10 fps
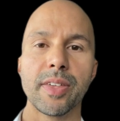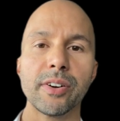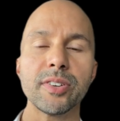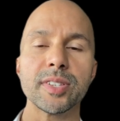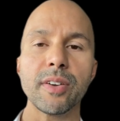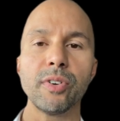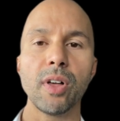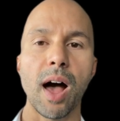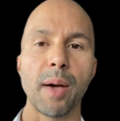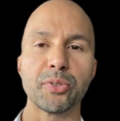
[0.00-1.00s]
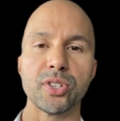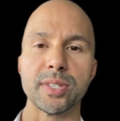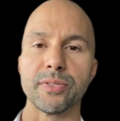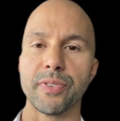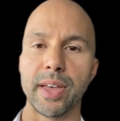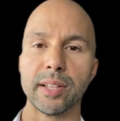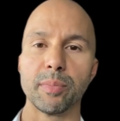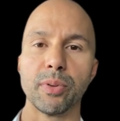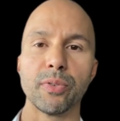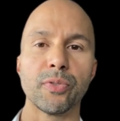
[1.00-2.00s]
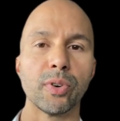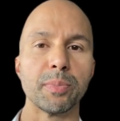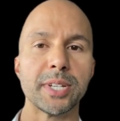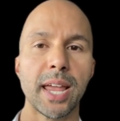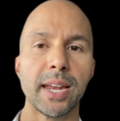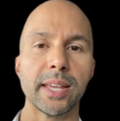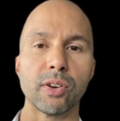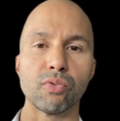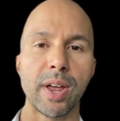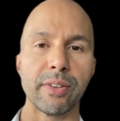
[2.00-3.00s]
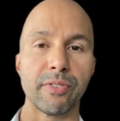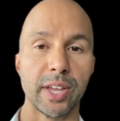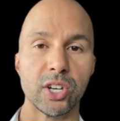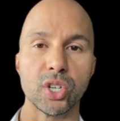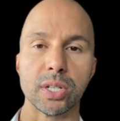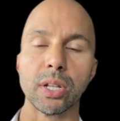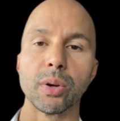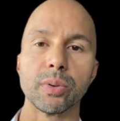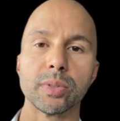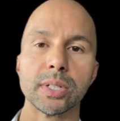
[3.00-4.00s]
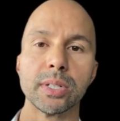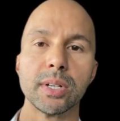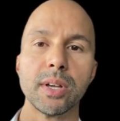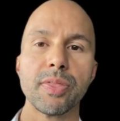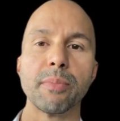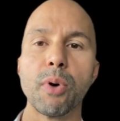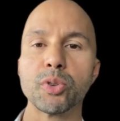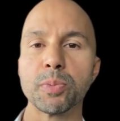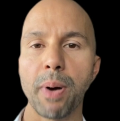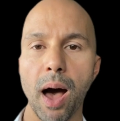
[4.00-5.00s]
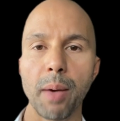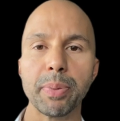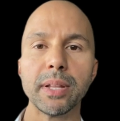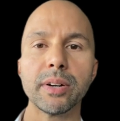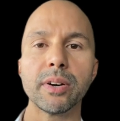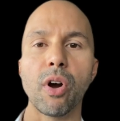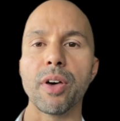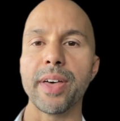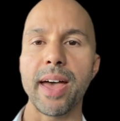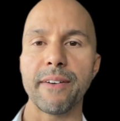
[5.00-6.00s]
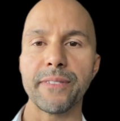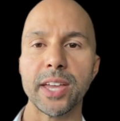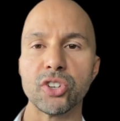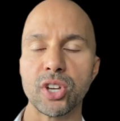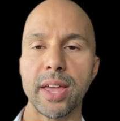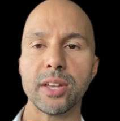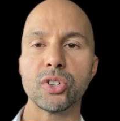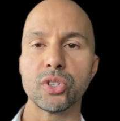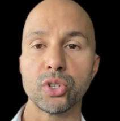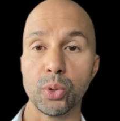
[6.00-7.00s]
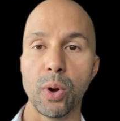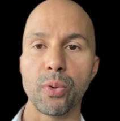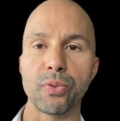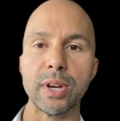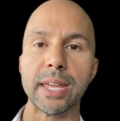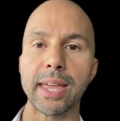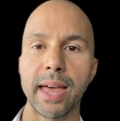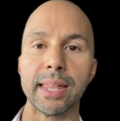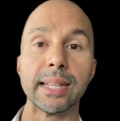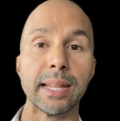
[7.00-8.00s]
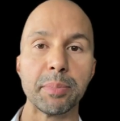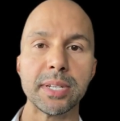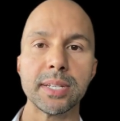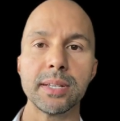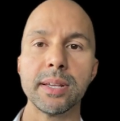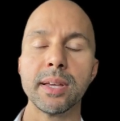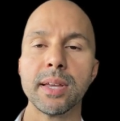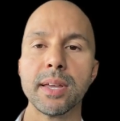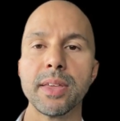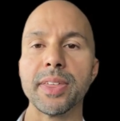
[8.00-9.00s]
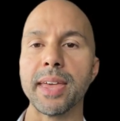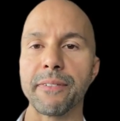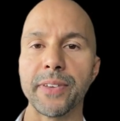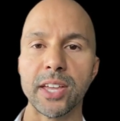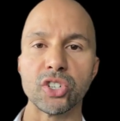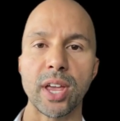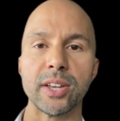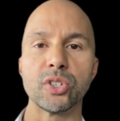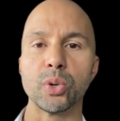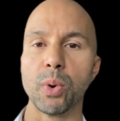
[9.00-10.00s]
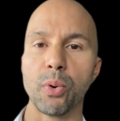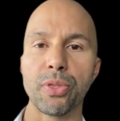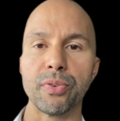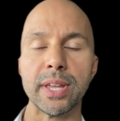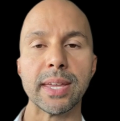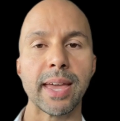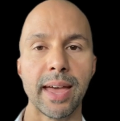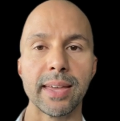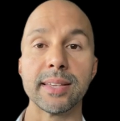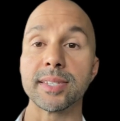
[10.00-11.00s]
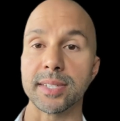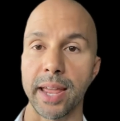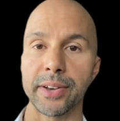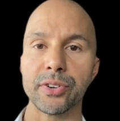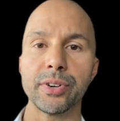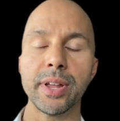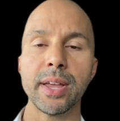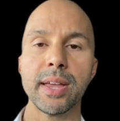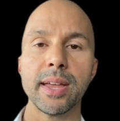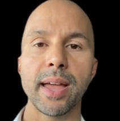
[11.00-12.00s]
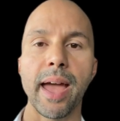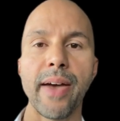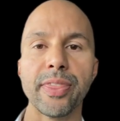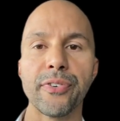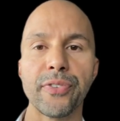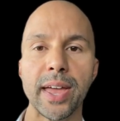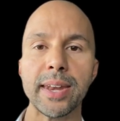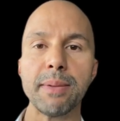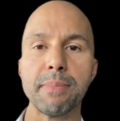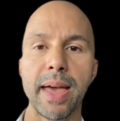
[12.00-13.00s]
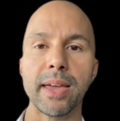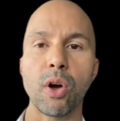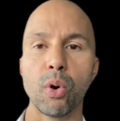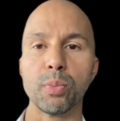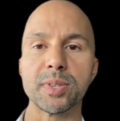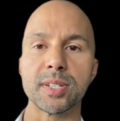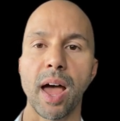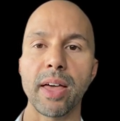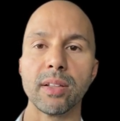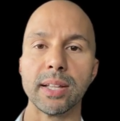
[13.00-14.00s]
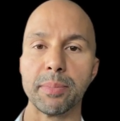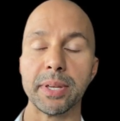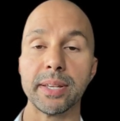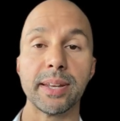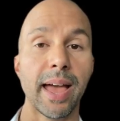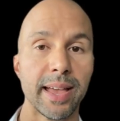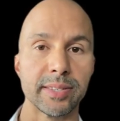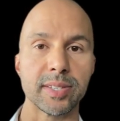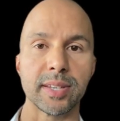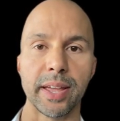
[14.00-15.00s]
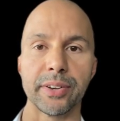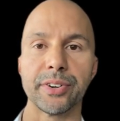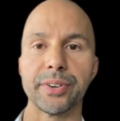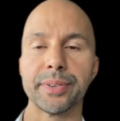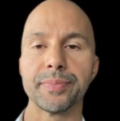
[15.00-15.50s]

are several options available for obtaining a renovation loan. The most popular are the F H A two oh three K Limited, the F H A two oh three K Standard, and the Fannie Mae Homestyle Limited and Standard.